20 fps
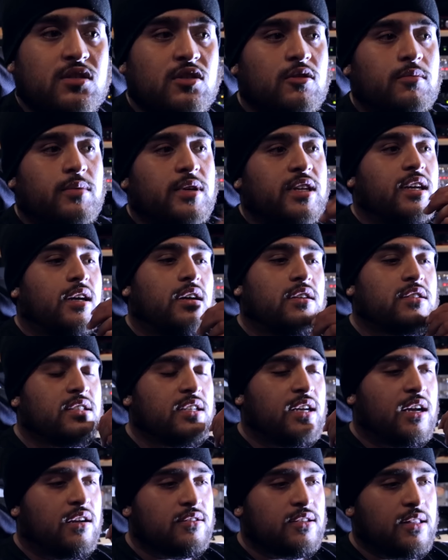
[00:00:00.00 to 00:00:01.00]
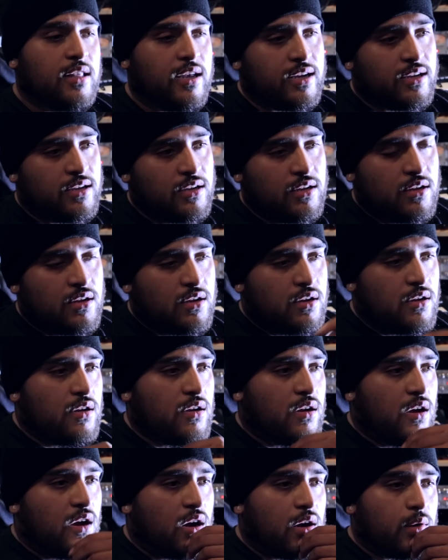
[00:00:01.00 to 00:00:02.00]
to nobody else and I was like
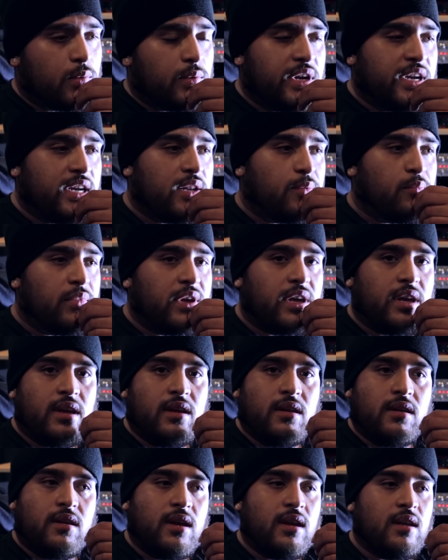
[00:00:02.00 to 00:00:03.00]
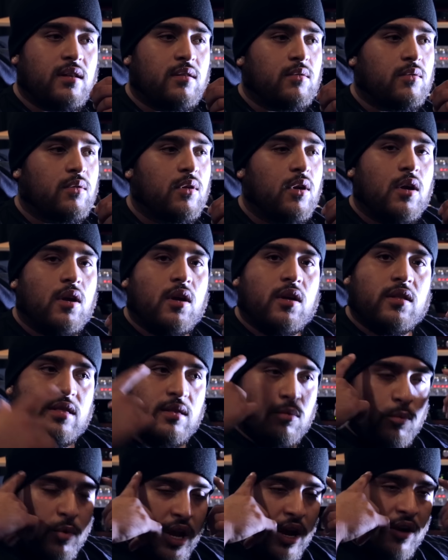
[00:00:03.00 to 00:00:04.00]
already bet and
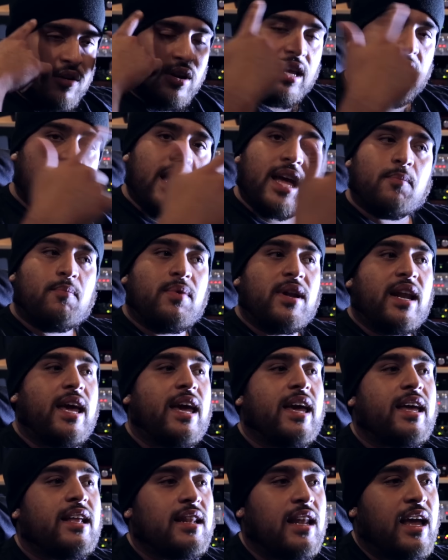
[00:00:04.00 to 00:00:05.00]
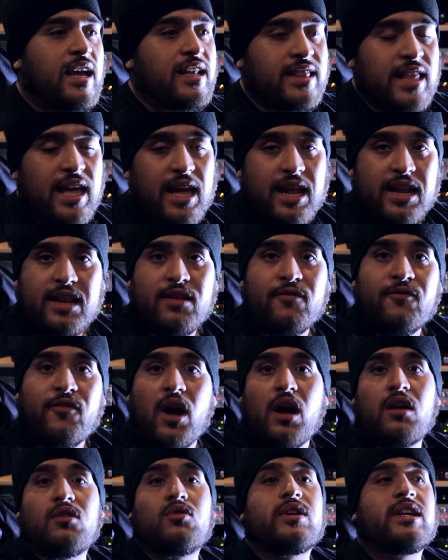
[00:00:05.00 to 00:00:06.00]
we already had planned like that
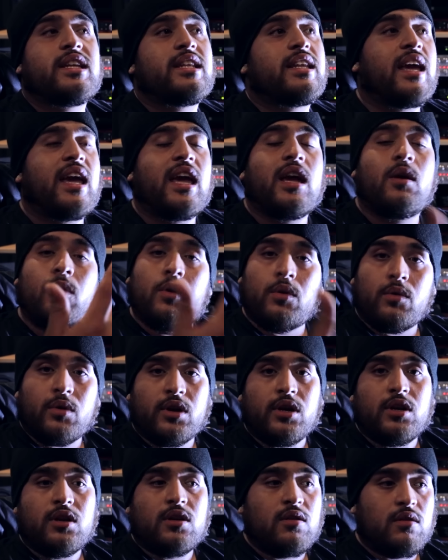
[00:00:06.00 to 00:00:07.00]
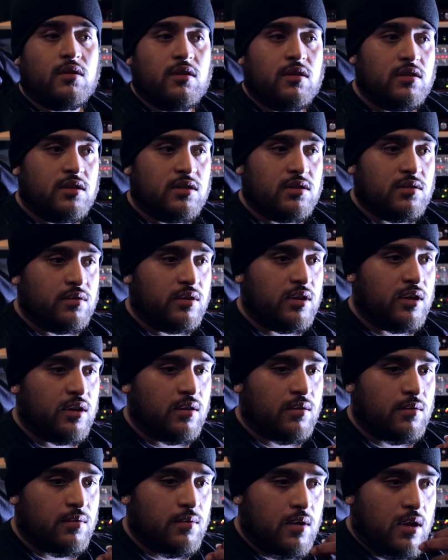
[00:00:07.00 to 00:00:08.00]
following day we were gonna go to the
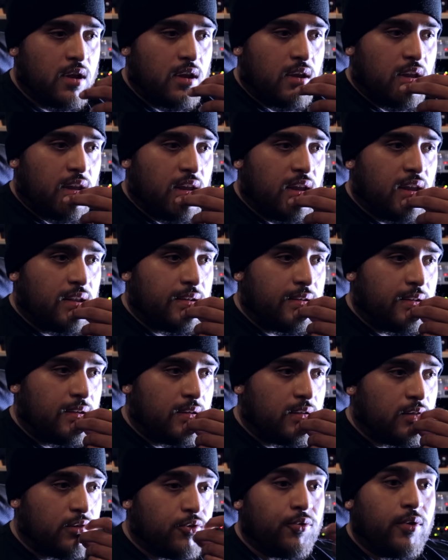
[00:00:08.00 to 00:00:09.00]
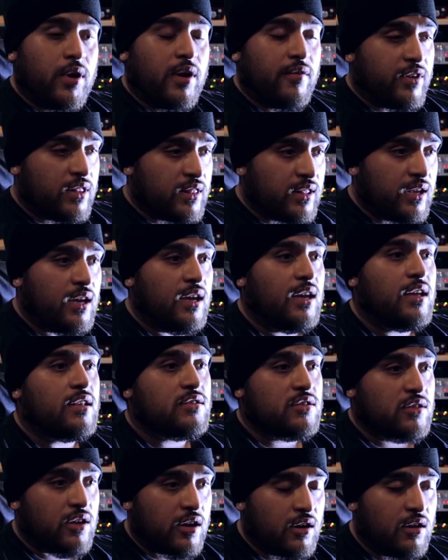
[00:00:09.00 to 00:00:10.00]
studio and uh, do everything
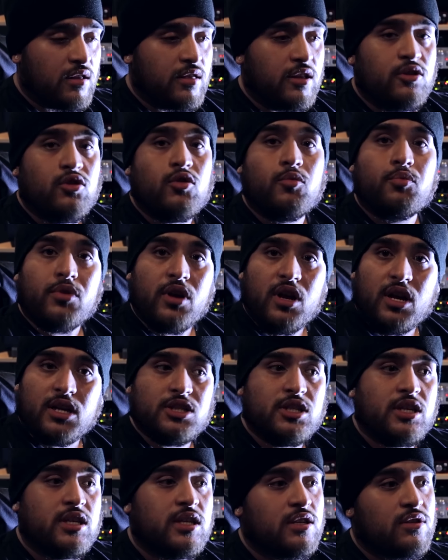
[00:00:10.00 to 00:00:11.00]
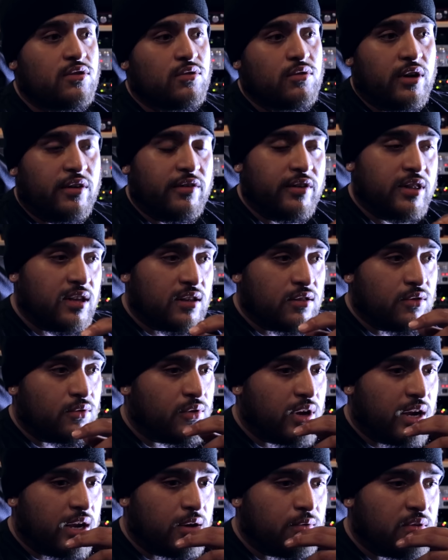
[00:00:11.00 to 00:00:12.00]
and start on the new project and do everything
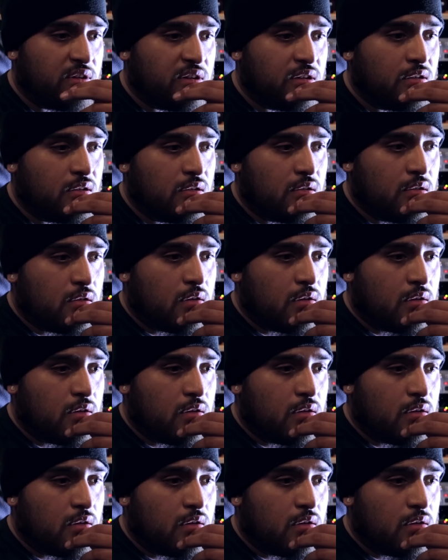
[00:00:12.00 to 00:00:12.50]
the right way.